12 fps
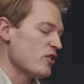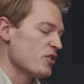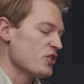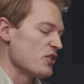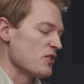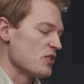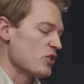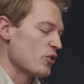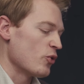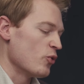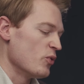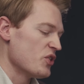Christians
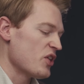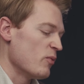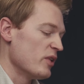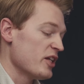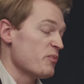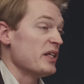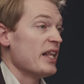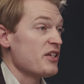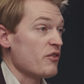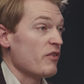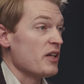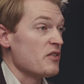who would say, well, let's be
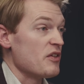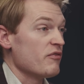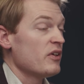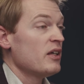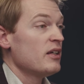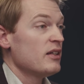less offensive,